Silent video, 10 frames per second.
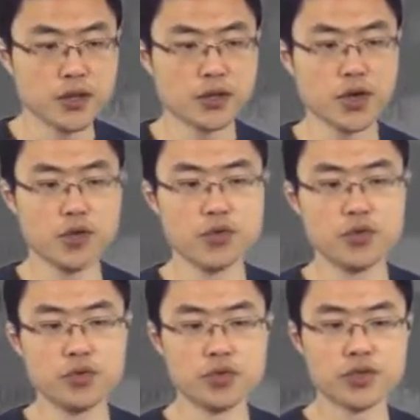So you
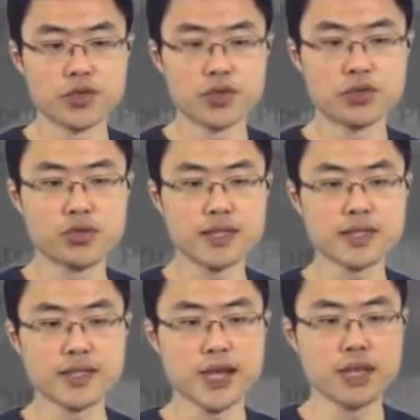use the training
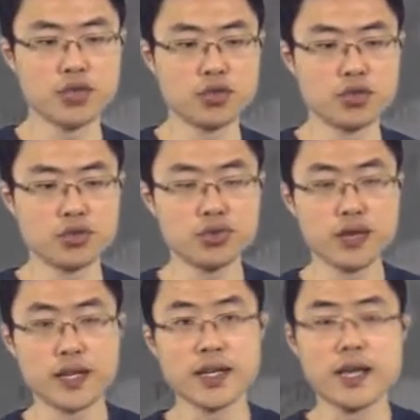sets to
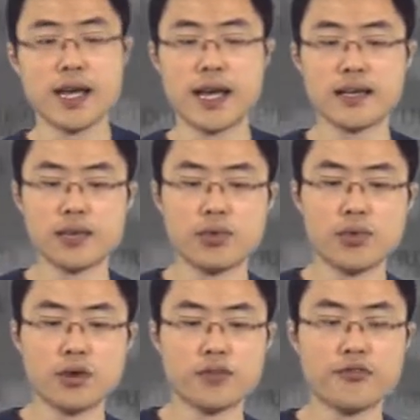train, and then you
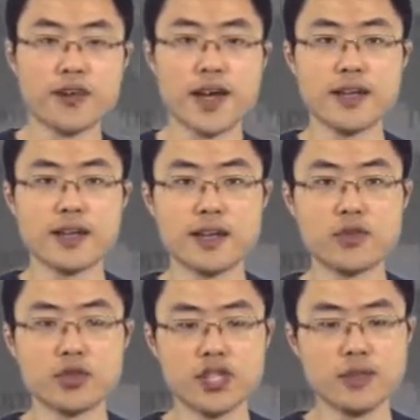want to find
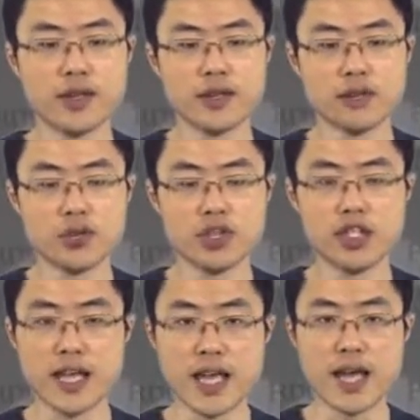G1 through
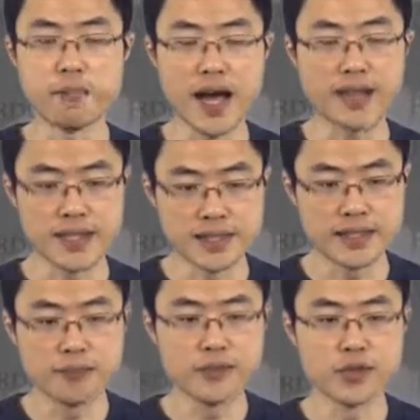Gn minus.